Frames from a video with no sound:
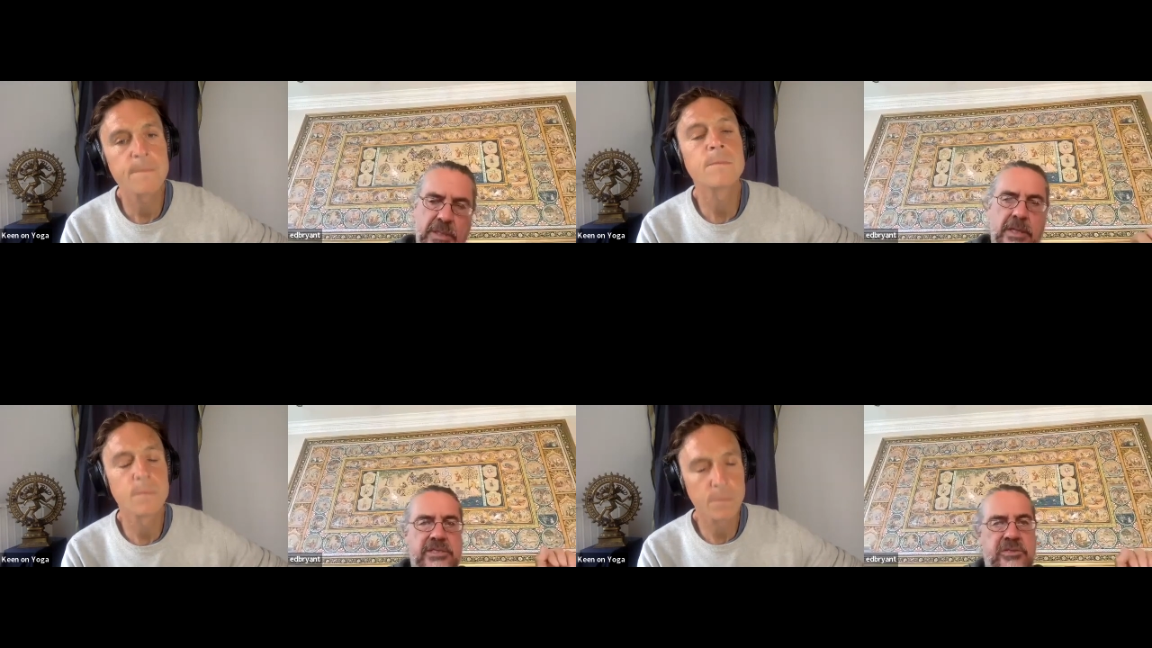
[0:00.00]

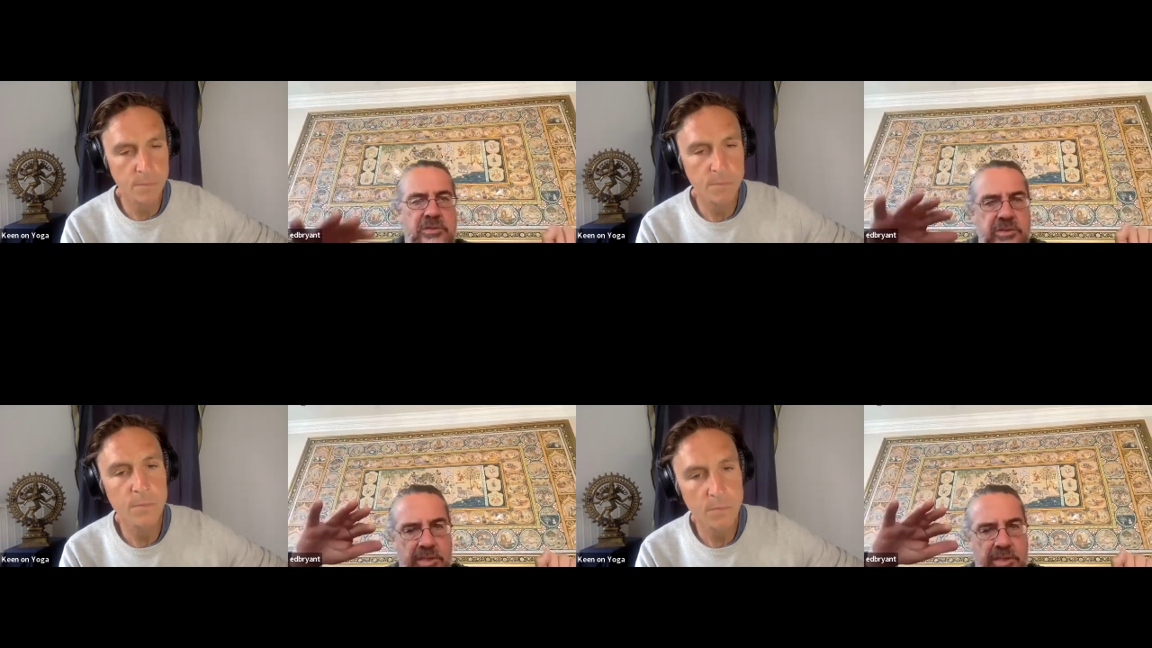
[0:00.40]
Speaker 1: So
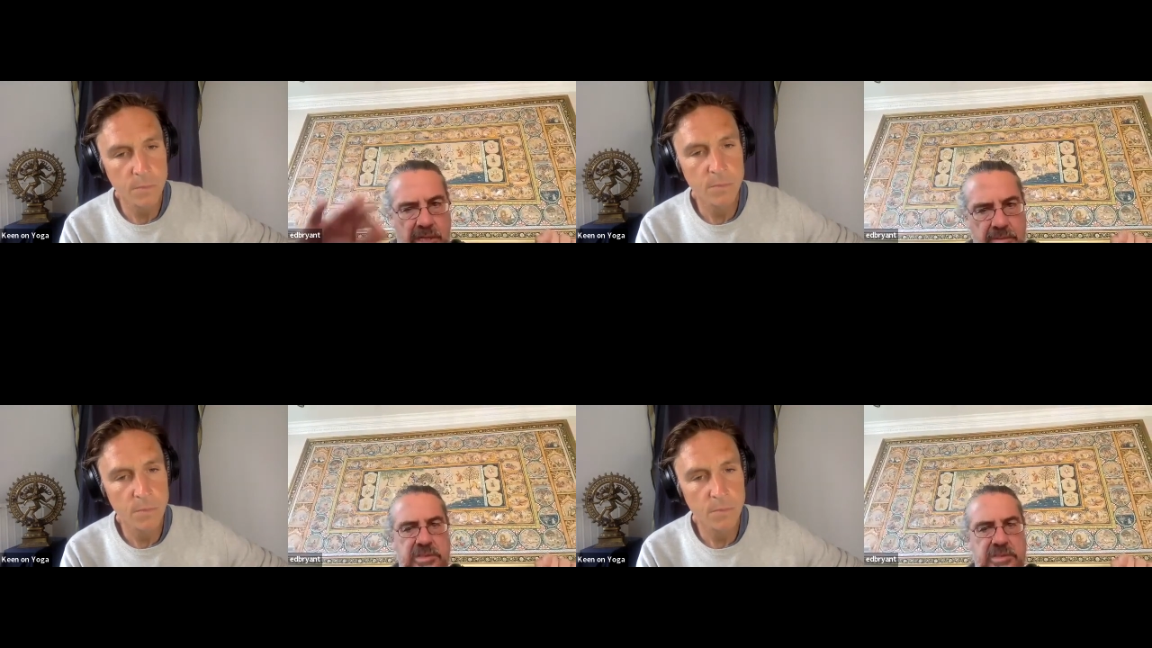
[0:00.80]
dharma
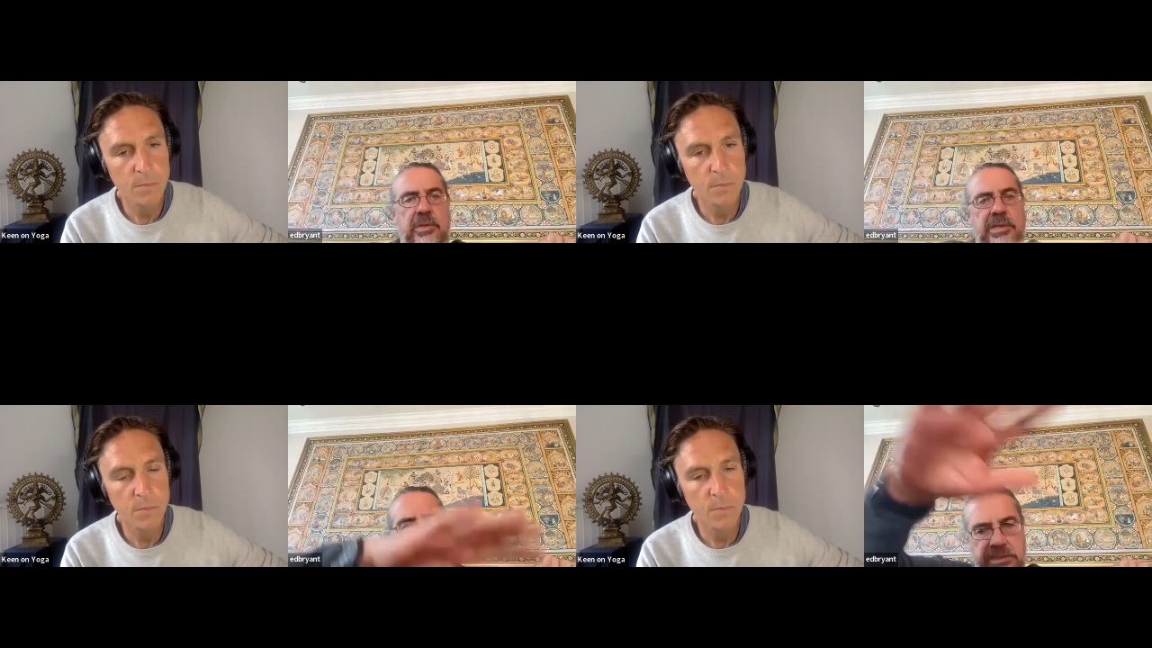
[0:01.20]
is what
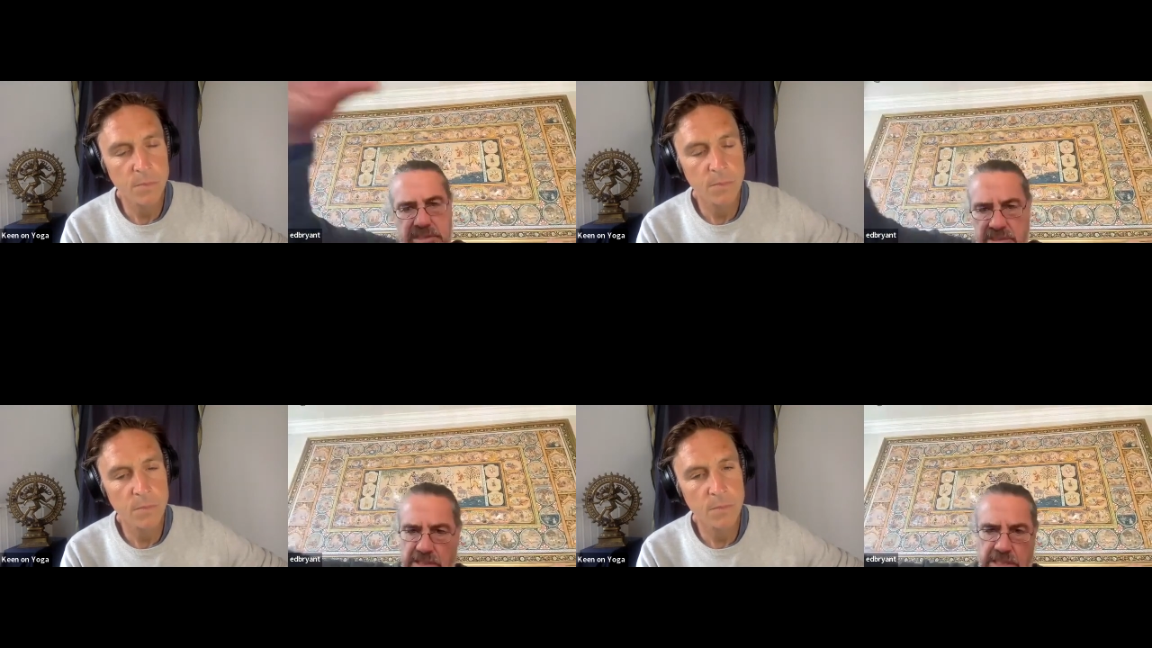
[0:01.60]

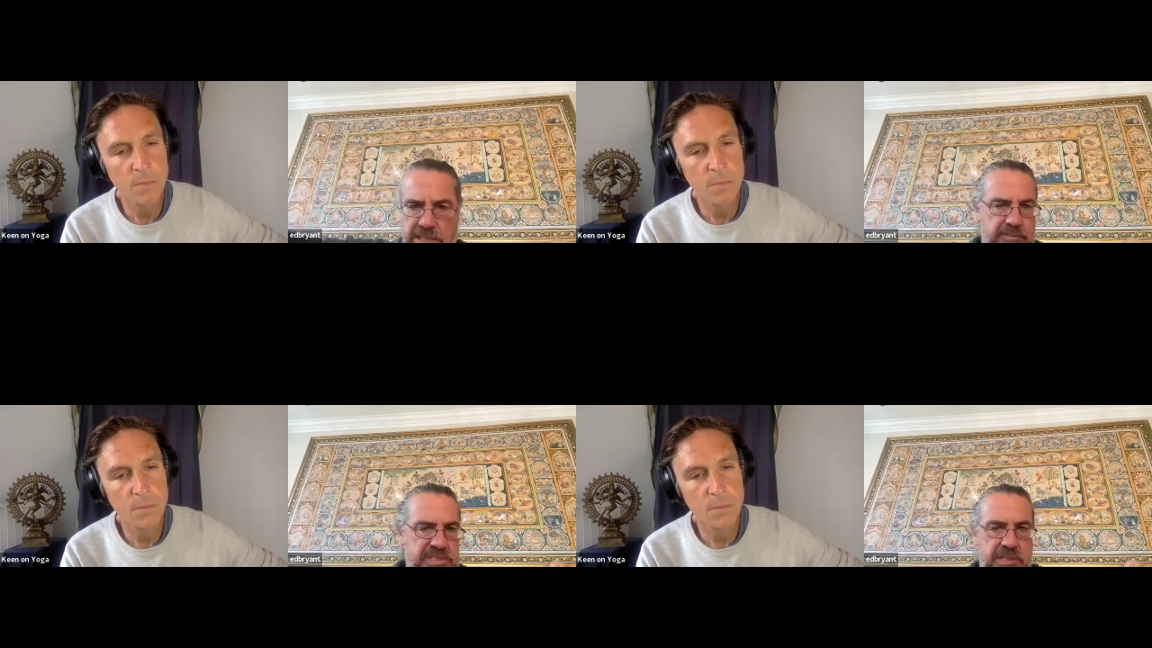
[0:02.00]

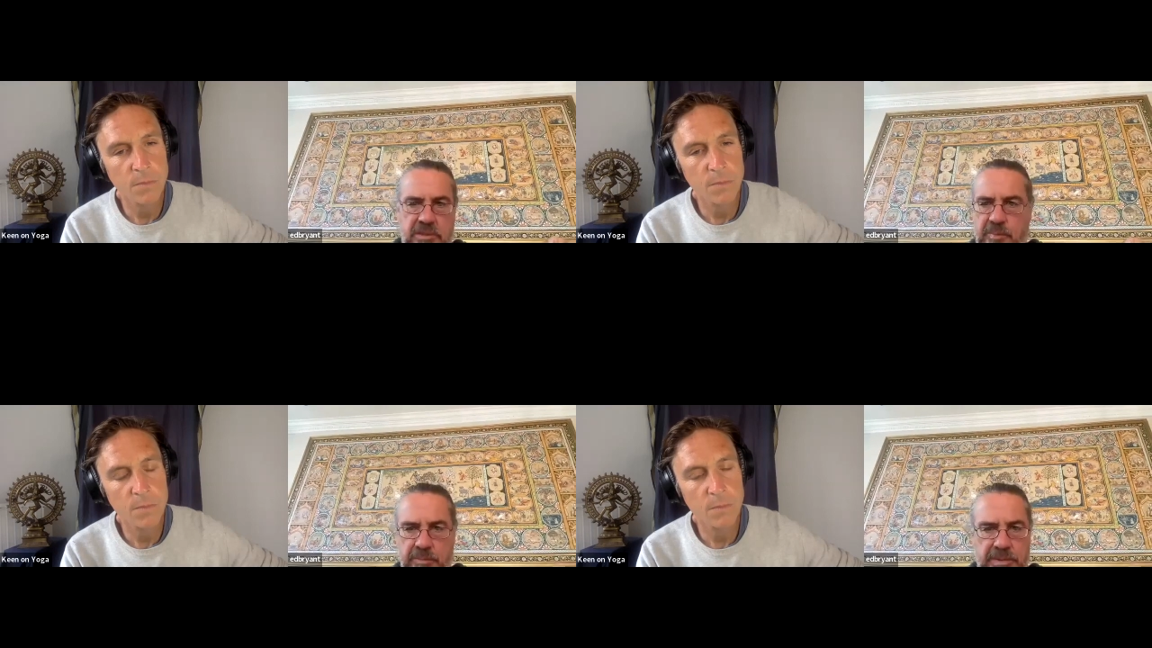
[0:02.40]
99% of the
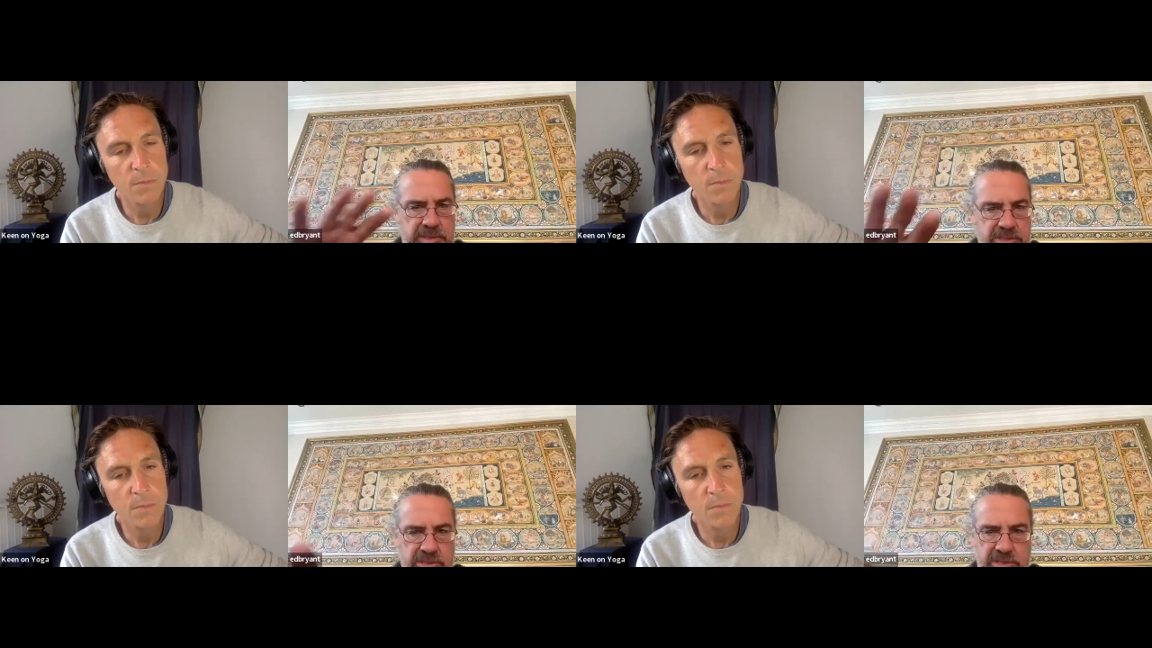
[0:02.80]

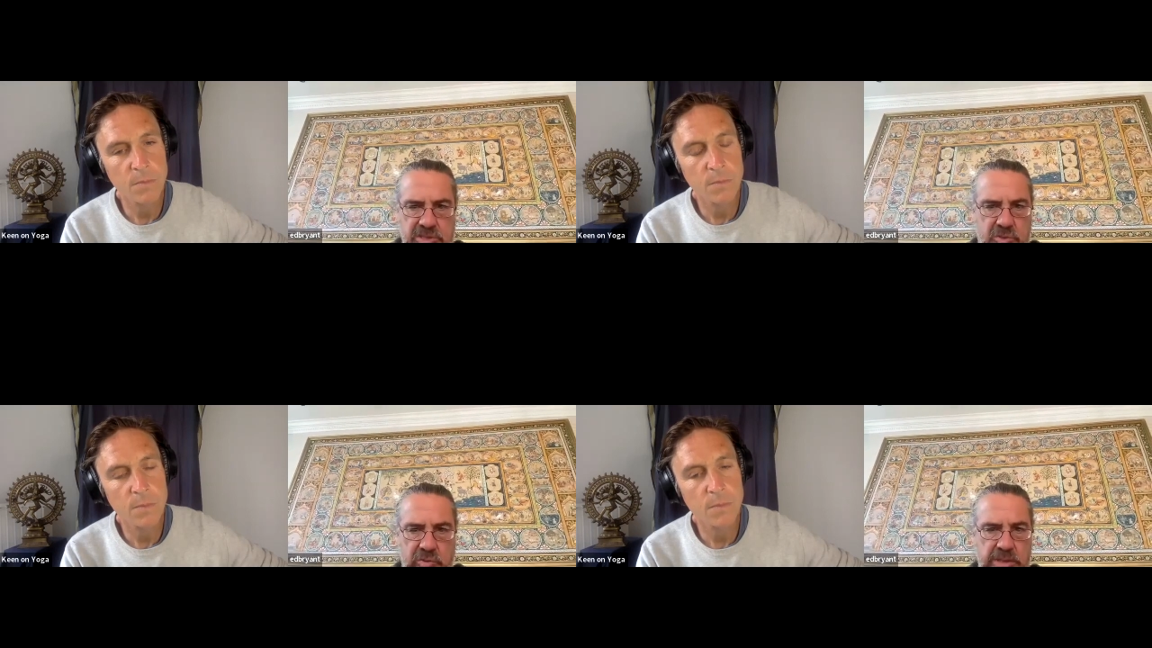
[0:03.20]
population is
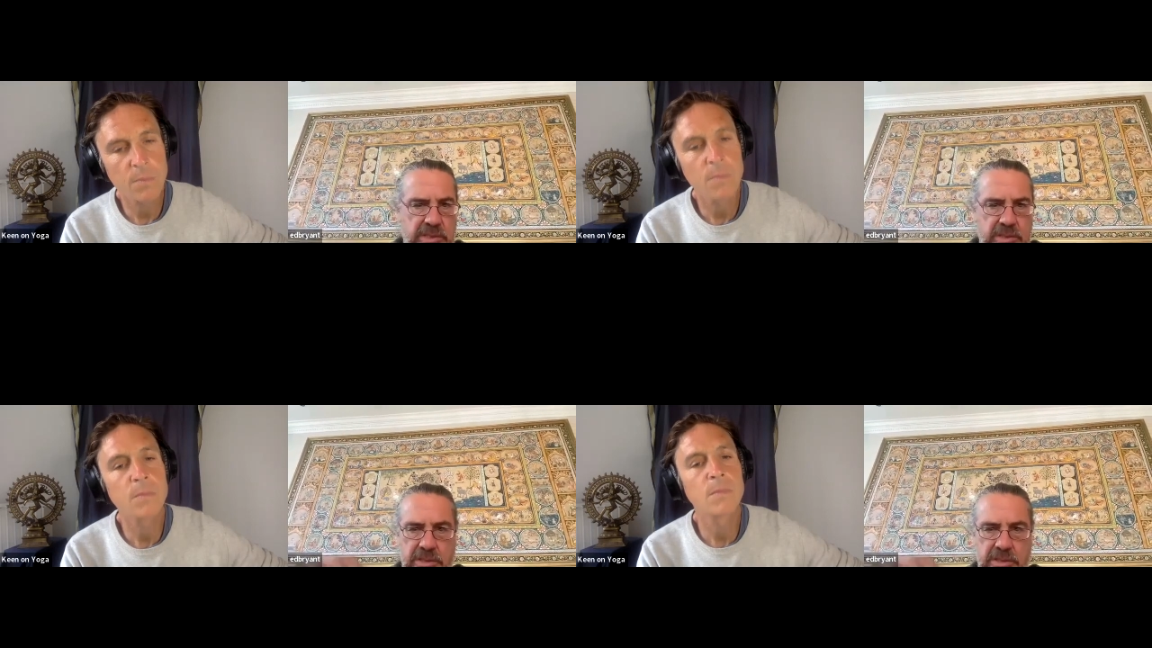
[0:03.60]
doing. They're not
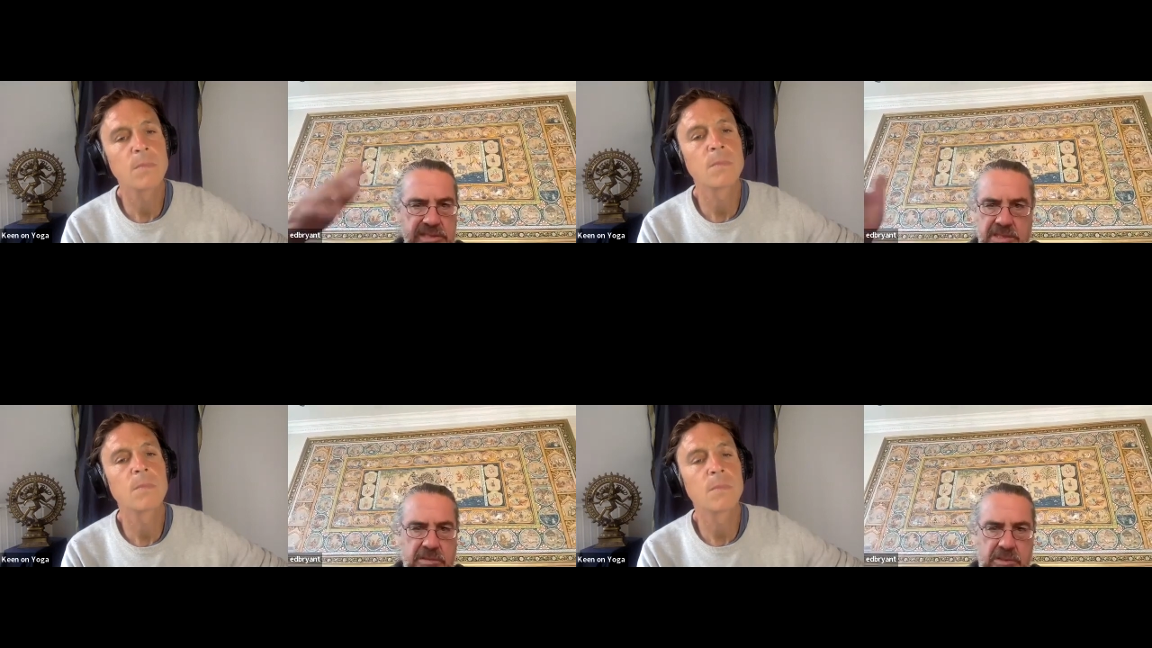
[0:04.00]

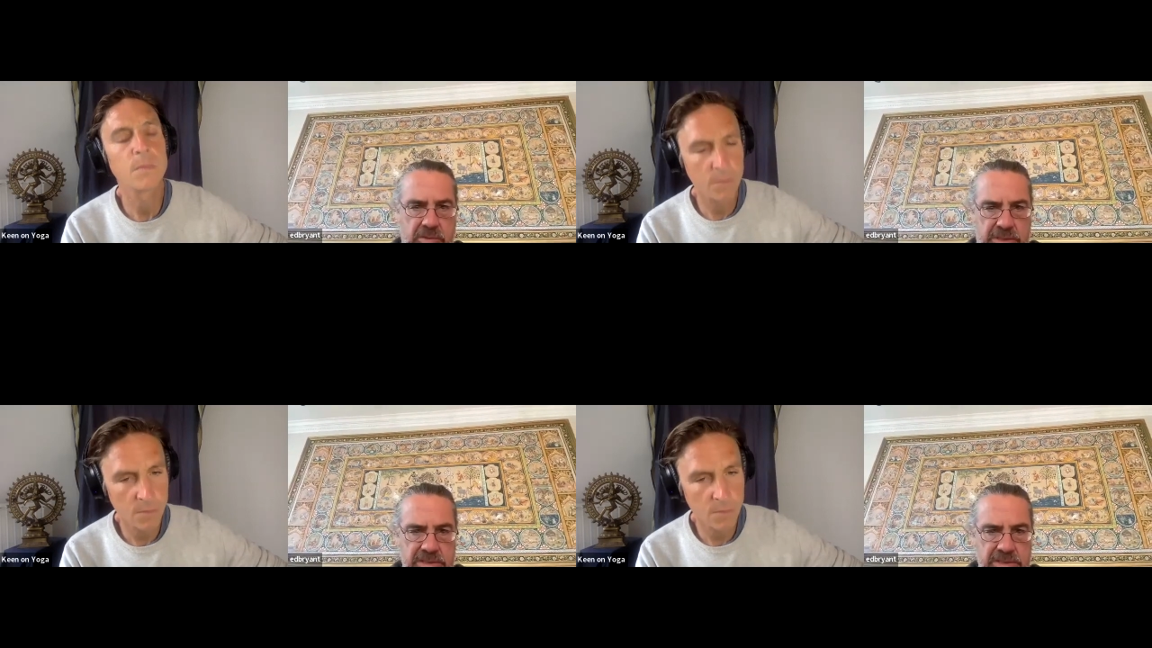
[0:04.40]
necessarily yogis.